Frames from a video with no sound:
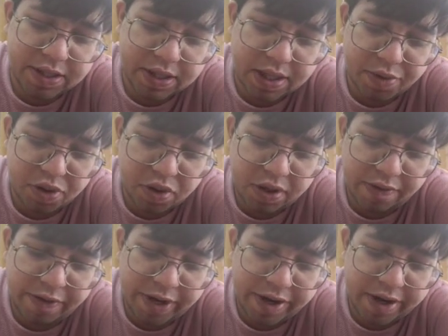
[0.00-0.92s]
comes to the
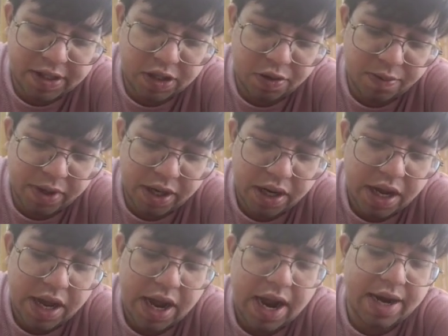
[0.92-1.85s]
vitreous humor
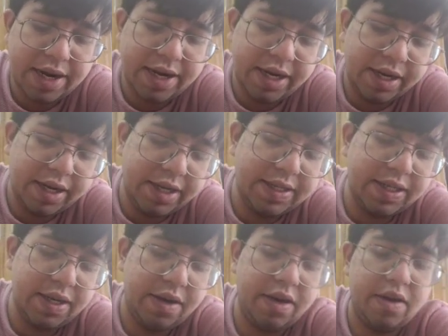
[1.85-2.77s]
and increase
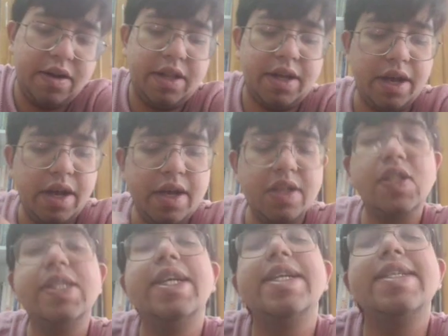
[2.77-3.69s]
in
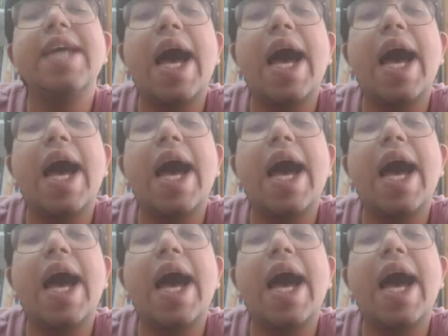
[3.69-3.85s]
so there is a